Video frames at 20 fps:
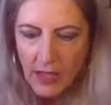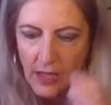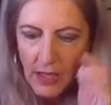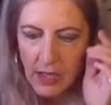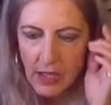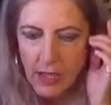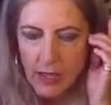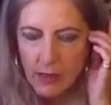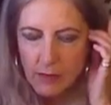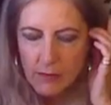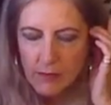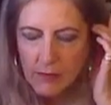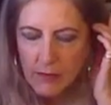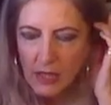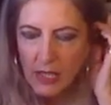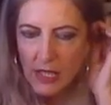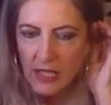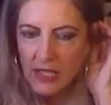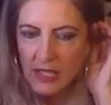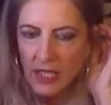are
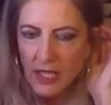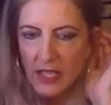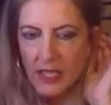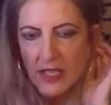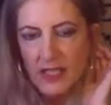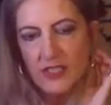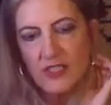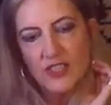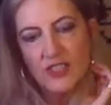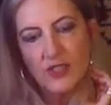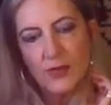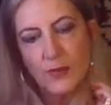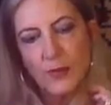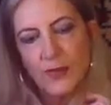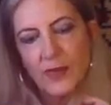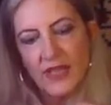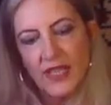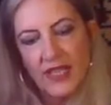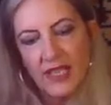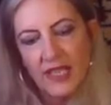going to
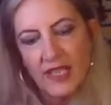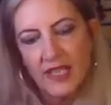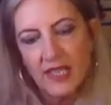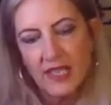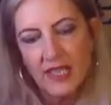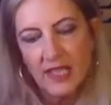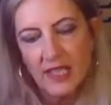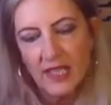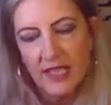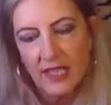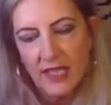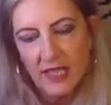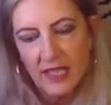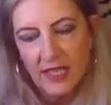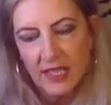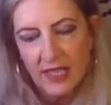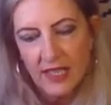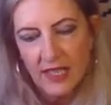be,